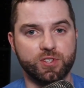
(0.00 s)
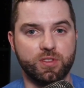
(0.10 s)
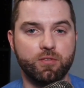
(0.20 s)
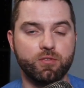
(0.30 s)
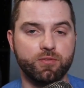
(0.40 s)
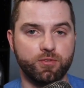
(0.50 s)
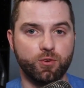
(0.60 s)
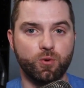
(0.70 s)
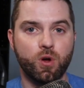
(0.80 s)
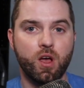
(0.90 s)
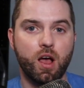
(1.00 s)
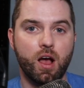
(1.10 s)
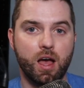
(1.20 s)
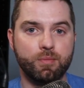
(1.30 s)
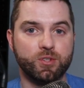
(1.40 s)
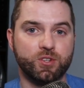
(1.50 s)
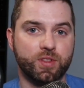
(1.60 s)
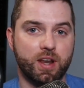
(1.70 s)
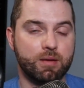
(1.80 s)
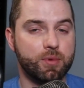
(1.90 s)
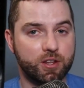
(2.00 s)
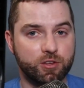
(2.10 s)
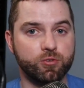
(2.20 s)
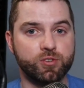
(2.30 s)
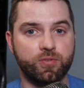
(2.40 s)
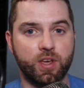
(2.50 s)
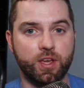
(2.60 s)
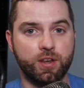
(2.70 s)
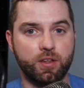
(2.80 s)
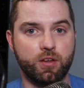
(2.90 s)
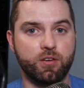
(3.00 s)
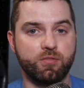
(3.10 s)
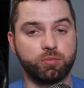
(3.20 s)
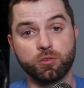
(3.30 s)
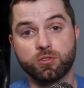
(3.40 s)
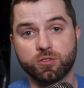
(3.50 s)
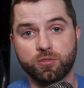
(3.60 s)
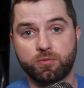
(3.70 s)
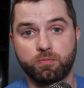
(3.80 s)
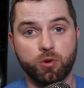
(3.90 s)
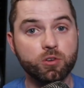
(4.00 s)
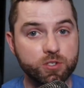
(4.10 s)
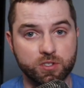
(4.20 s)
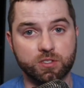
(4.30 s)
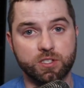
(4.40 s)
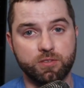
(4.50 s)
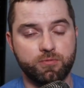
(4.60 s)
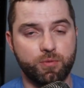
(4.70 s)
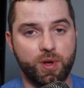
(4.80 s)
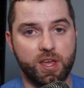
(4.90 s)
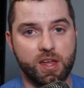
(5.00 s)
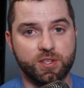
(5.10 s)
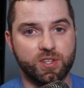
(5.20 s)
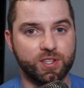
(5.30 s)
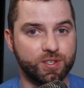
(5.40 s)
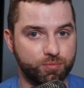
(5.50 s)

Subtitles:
In that review, I mentioned that I'm not a huge fan of Bluetooth personally for my headsets,